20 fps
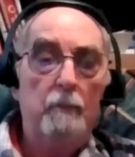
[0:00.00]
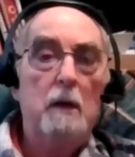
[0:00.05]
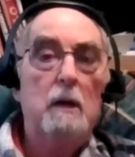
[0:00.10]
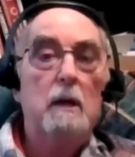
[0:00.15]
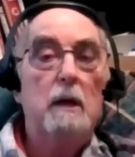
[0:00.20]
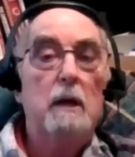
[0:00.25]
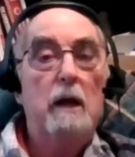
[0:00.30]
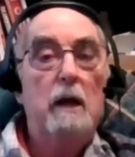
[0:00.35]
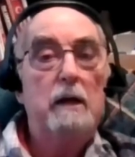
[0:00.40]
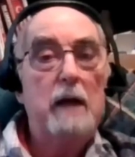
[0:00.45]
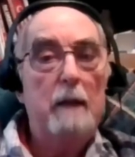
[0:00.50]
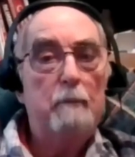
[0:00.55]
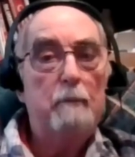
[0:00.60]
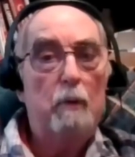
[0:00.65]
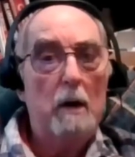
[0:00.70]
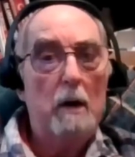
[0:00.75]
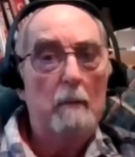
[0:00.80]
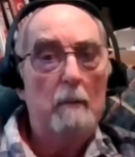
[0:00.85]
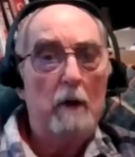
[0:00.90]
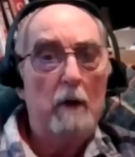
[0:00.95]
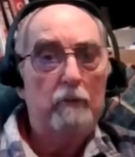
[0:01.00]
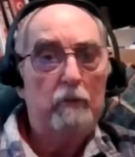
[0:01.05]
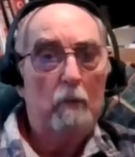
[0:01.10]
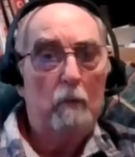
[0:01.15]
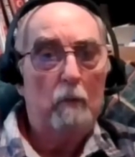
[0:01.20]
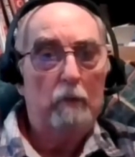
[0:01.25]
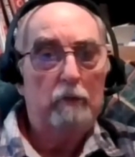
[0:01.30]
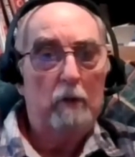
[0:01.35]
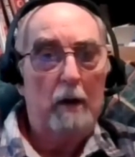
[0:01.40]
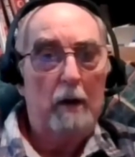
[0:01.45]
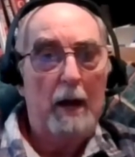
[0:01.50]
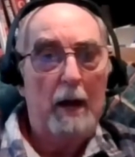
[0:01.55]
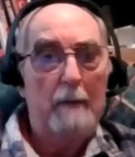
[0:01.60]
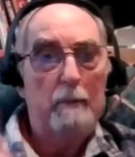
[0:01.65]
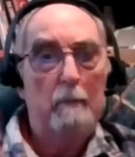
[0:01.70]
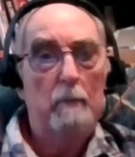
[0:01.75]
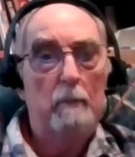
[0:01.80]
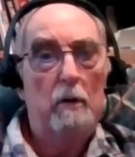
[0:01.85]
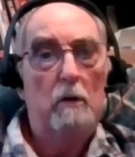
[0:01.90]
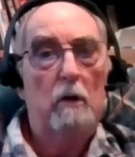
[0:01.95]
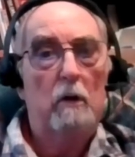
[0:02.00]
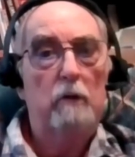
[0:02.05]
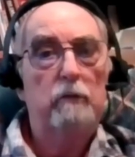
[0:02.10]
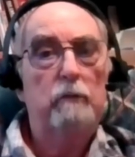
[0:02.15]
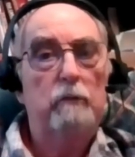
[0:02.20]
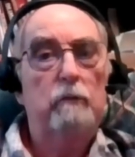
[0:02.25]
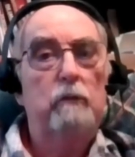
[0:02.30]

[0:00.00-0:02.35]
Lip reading: At that point, I'm not sure what's going to happen because of